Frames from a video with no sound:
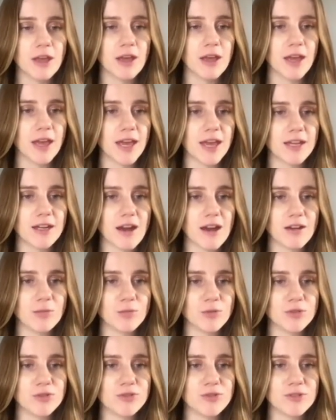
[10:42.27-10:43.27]
and I
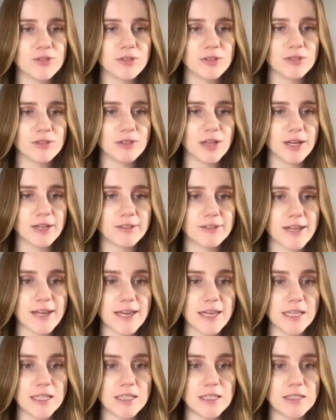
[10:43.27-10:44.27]
want to select
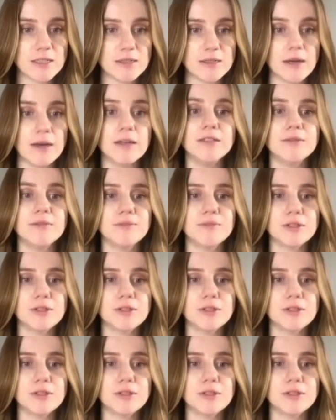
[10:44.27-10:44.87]
a sun.